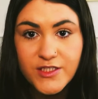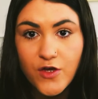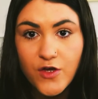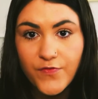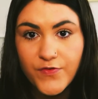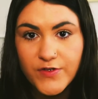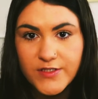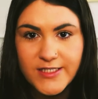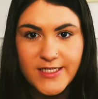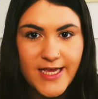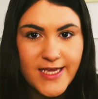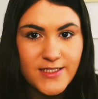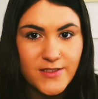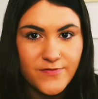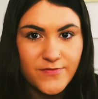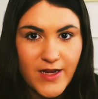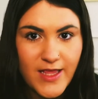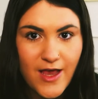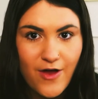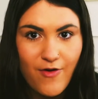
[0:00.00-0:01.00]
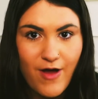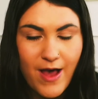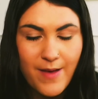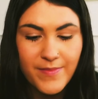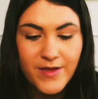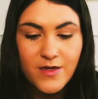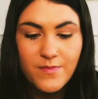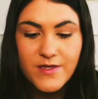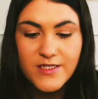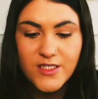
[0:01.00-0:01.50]
So for today's video, I'm
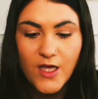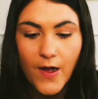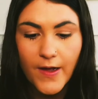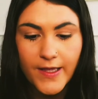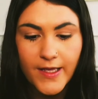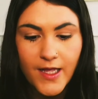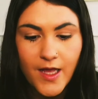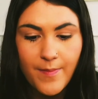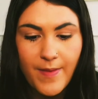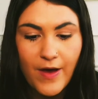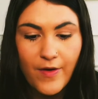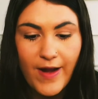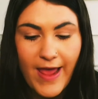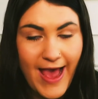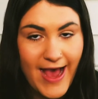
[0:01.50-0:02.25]
going to be talking about